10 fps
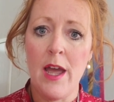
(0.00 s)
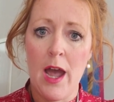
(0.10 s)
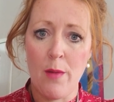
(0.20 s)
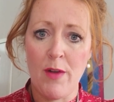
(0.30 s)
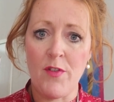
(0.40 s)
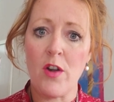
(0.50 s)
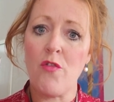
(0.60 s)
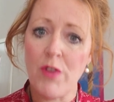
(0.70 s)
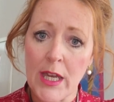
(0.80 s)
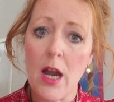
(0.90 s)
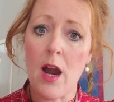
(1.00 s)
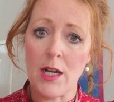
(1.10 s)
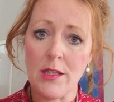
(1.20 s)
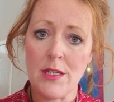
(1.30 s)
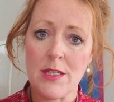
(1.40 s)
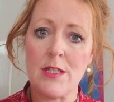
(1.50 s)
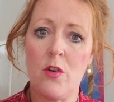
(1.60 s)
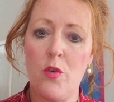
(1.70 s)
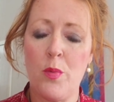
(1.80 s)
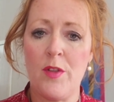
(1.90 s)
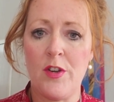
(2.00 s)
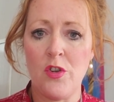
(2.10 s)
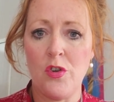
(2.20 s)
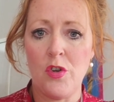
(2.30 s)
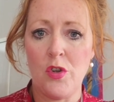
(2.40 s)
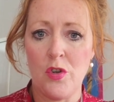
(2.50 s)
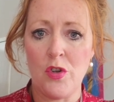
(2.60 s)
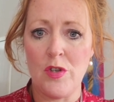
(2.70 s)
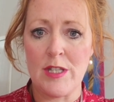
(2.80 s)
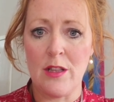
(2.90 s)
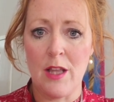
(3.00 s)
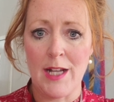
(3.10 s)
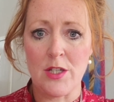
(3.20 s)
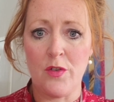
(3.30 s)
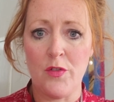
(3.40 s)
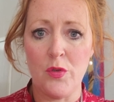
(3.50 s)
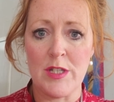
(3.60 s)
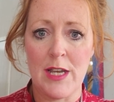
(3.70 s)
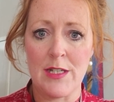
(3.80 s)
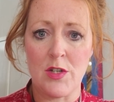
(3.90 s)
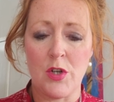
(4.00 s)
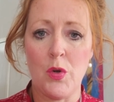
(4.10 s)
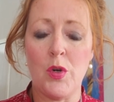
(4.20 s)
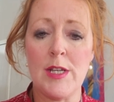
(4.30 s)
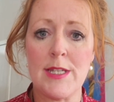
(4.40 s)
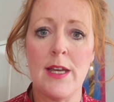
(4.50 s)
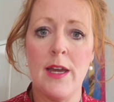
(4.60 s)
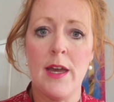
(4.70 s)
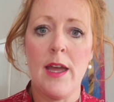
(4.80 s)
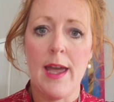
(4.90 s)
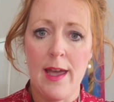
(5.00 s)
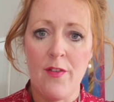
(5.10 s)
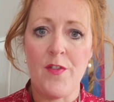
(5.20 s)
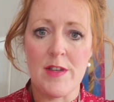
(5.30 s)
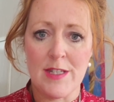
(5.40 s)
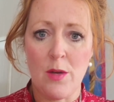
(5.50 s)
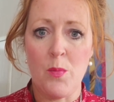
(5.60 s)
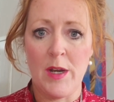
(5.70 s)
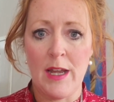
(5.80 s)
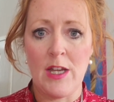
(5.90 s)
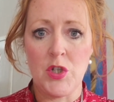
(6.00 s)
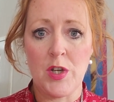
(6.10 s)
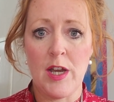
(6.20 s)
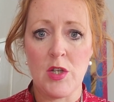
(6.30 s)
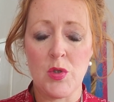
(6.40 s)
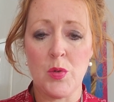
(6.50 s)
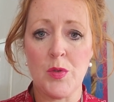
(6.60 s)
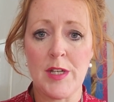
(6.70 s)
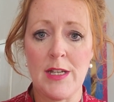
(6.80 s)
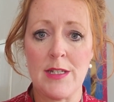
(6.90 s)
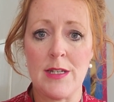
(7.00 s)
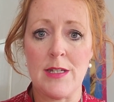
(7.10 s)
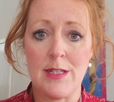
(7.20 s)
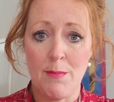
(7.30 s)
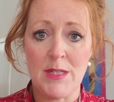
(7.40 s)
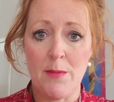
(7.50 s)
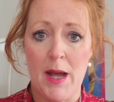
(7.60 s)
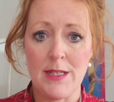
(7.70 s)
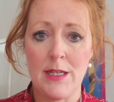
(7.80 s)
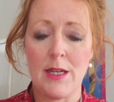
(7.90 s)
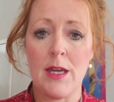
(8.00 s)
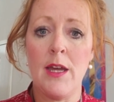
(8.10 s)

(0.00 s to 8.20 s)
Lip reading: However, regardless of whether you're using lateral flow tests or not, if someone in your household is symptomatic,